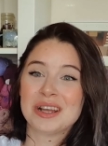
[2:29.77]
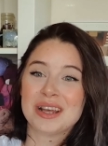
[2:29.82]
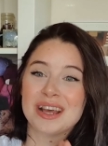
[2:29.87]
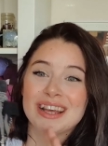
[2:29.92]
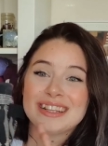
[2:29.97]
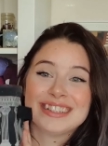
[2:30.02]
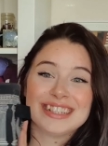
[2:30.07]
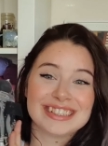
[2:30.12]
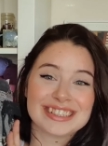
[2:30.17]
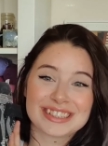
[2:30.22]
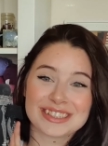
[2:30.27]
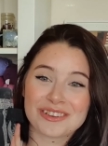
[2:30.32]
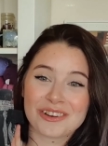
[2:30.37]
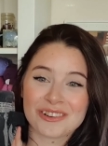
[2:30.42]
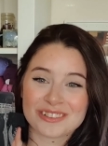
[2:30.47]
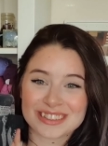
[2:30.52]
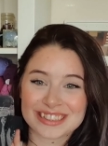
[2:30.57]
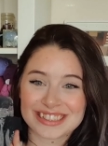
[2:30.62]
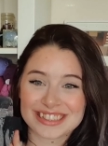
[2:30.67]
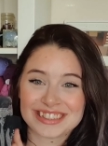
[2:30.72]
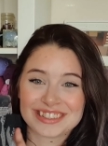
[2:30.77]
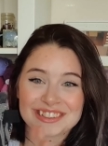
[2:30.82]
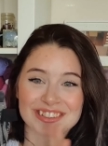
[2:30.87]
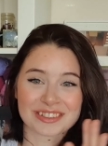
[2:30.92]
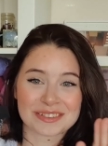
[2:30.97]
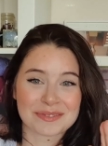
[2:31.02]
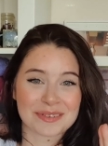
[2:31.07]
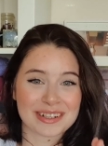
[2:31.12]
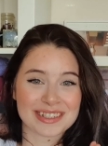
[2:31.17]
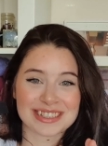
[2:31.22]
And this honestly just
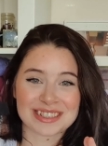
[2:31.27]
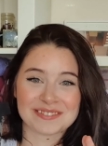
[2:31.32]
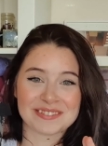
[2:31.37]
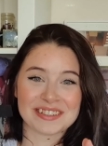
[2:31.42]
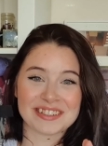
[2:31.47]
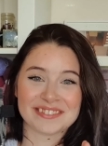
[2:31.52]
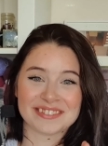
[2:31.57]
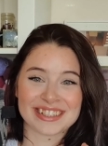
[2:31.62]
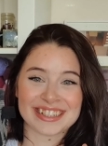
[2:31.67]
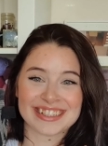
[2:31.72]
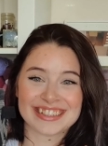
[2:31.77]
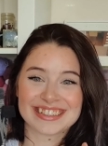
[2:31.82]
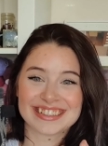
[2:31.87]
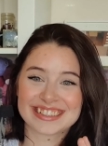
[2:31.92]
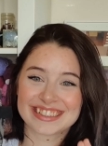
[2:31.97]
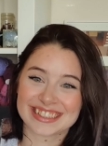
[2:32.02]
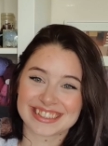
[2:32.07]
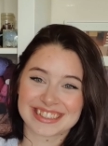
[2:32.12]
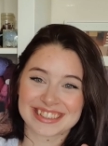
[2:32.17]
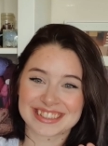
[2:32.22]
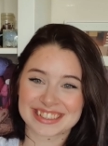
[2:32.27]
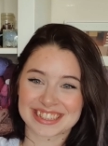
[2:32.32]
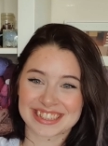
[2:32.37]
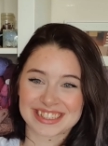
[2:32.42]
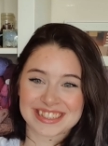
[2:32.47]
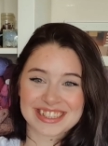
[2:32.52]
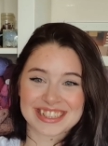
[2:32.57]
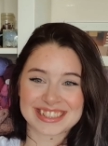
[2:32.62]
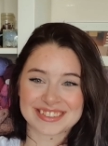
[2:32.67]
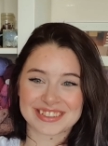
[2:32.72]
reminds me of it. So this is
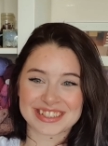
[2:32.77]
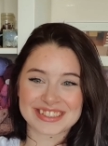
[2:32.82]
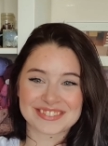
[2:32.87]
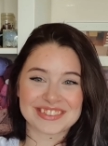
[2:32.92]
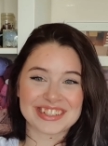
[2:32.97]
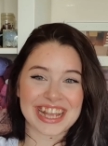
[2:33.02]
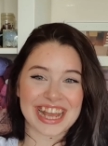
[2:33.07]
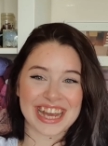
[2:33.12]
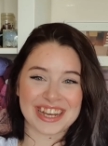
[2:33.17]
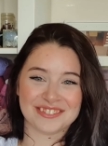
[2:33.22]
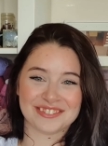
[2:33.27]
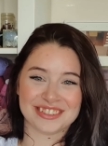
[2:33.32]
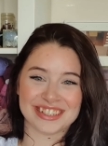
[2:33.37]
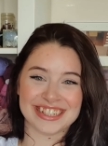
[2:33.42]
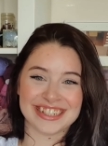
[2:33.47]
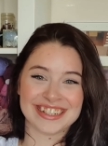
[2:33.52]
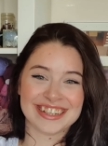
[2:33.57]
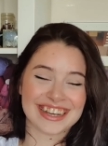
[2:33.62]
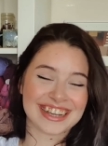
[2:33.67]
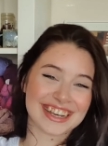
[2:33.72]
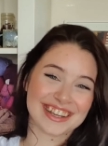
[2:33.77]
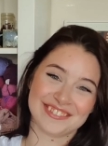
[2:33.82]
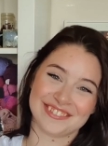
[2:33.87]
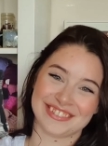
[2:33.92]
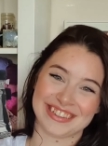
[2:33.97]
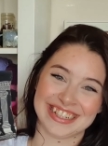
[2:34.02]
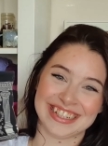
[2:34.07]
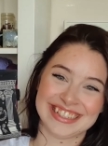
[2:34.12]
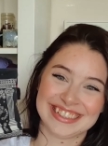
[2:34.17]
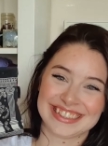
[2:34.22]
good. This makes me happy. I love
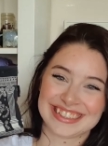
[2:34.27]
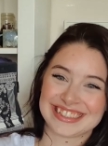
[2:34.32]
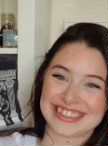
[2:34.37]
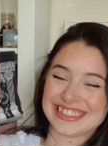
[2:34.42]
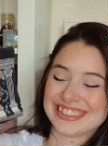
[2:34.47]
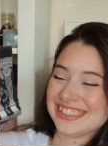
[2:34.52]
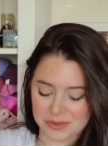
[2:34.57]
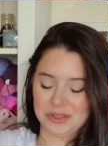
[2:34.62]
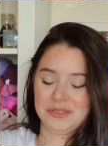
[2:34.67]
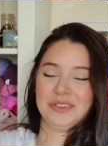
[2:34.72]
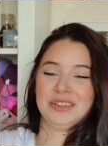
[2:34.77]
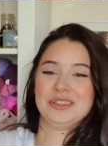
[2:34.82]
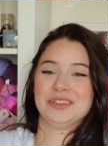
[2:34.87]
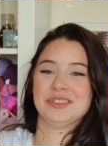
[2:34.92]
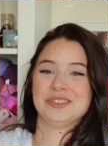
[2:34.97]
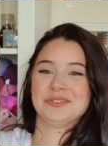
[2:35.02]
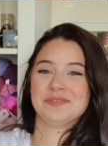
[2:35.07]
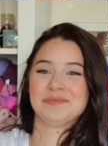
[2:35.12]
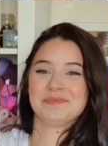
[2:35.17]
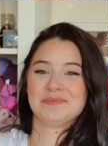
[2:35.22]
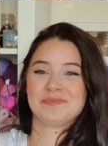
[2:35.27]
this. Moving on.